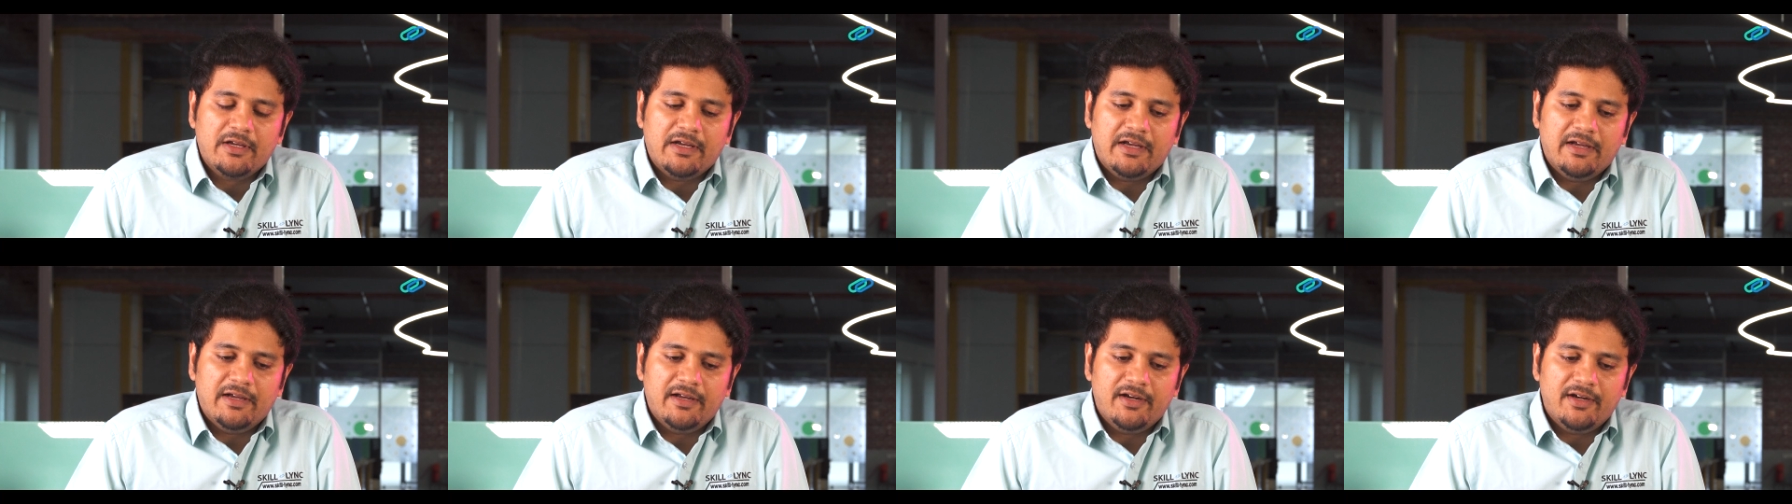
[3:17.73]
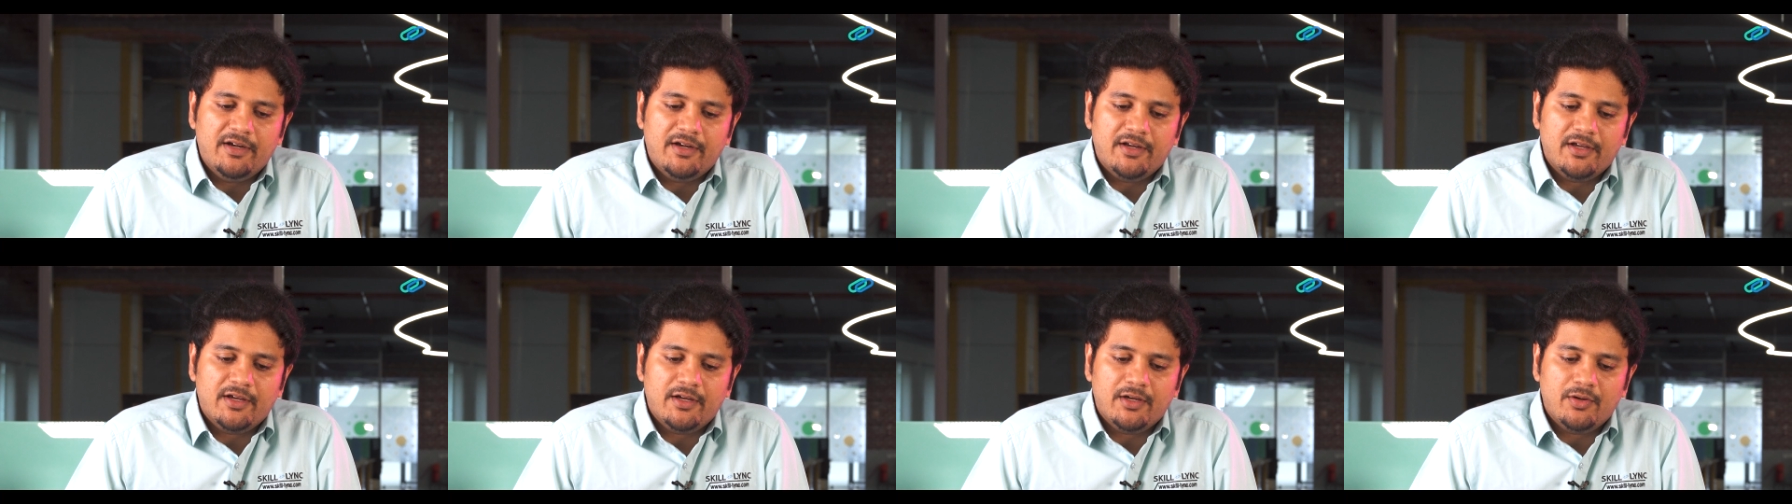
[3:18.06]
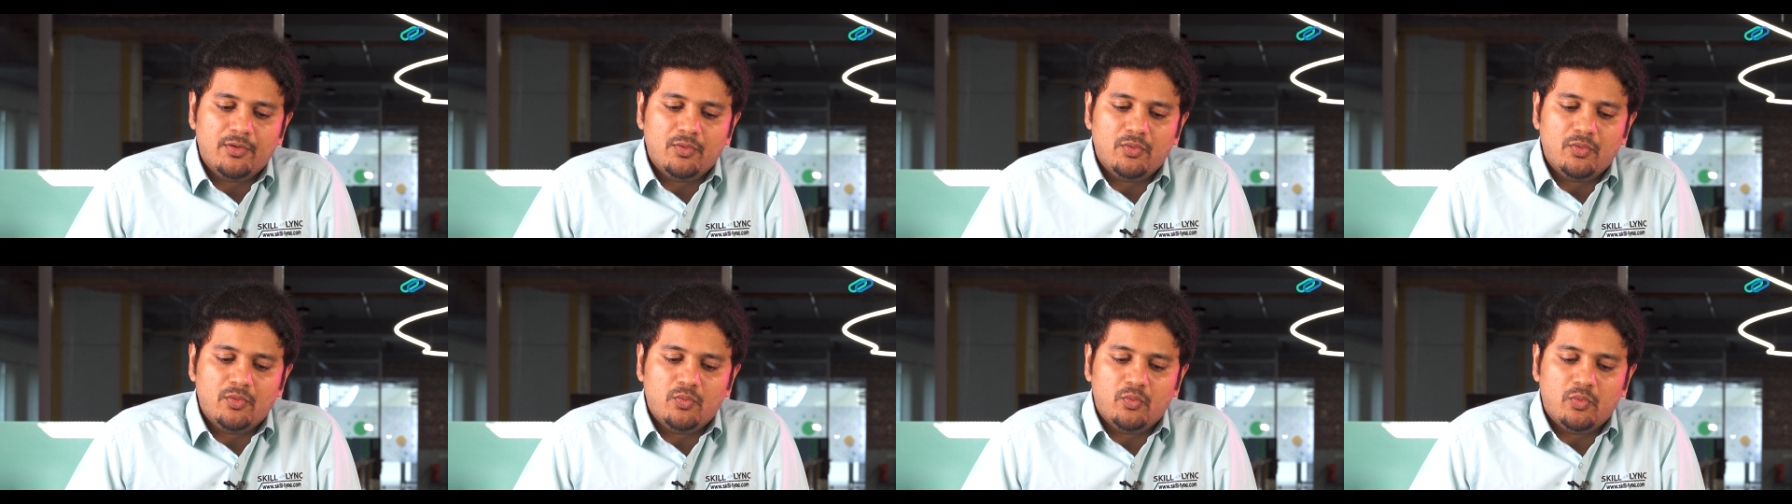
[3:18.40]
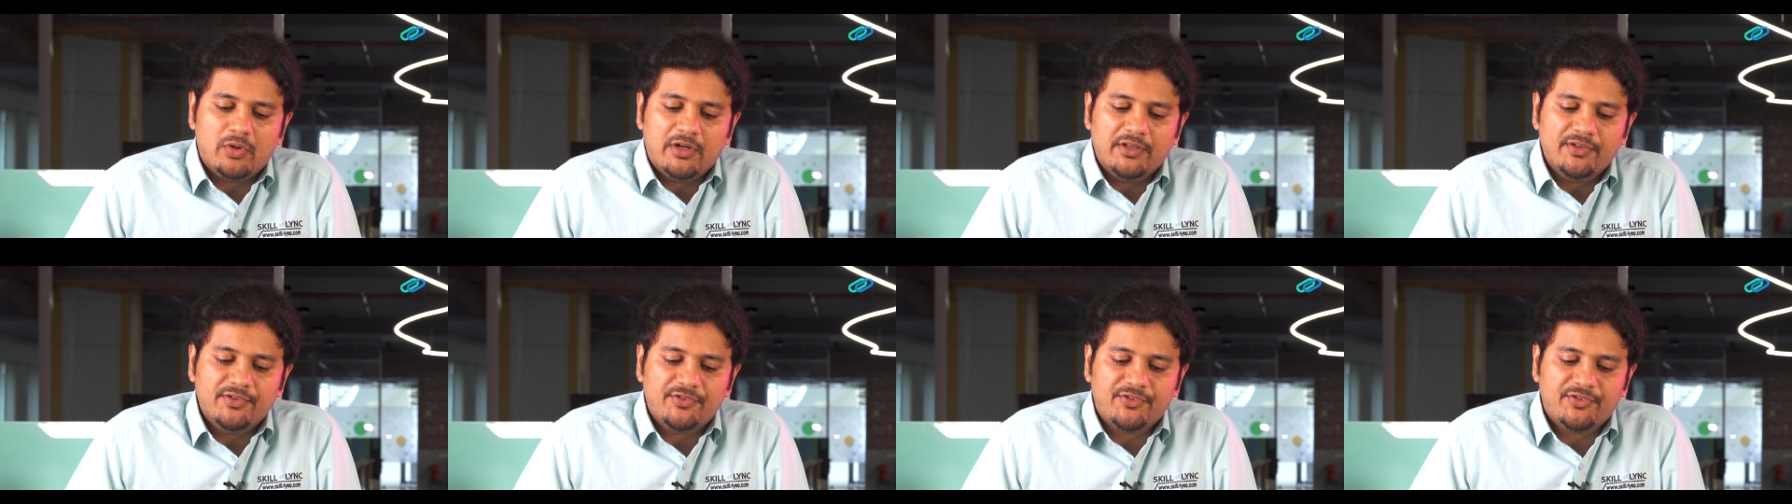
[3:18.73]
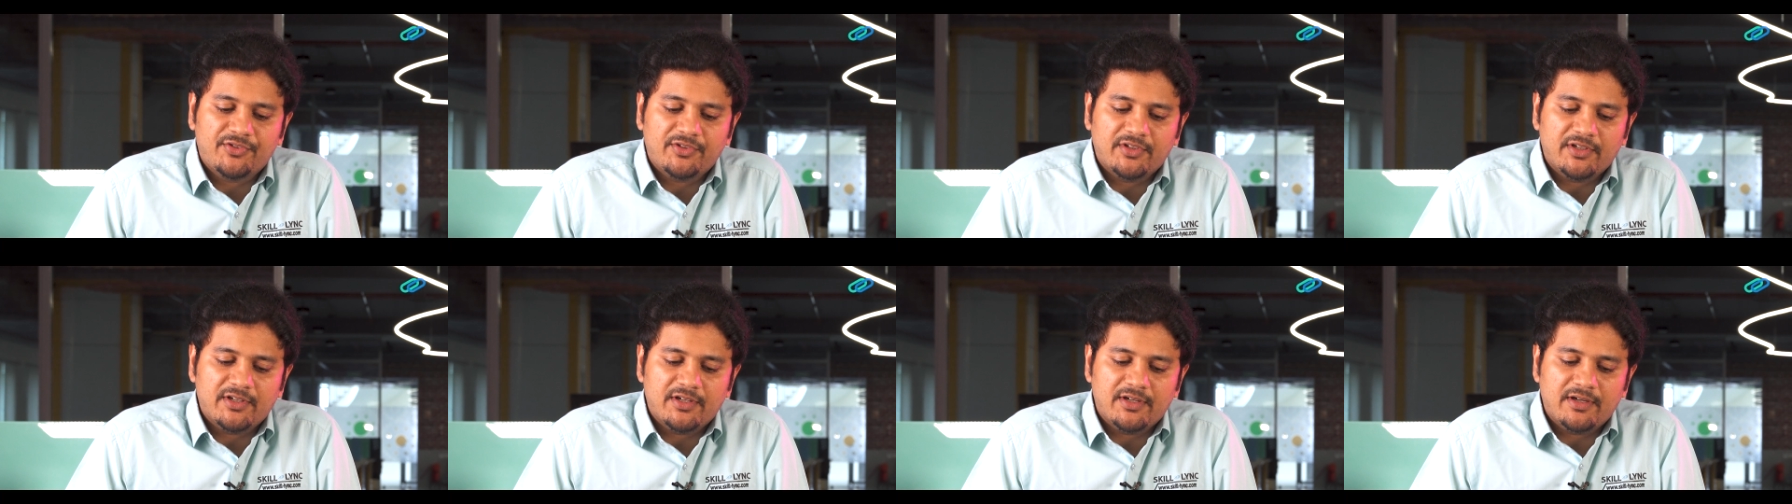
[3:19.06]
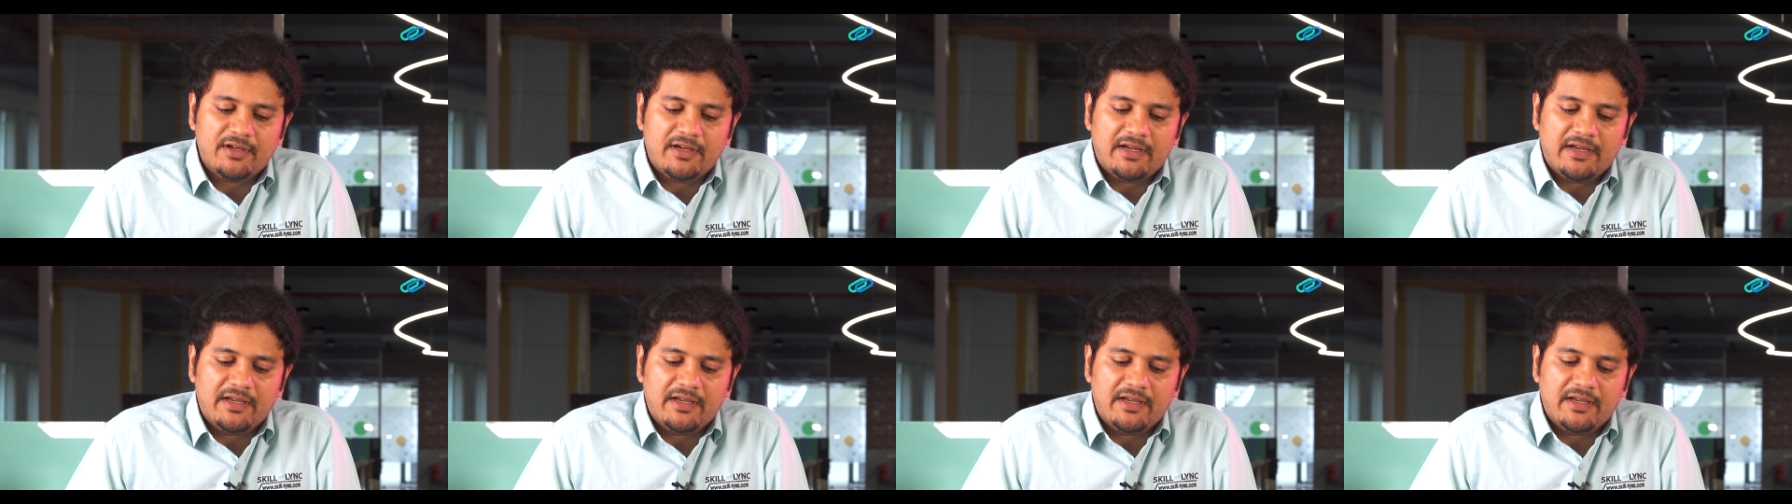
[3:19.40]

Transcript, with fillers: And uh, once uh,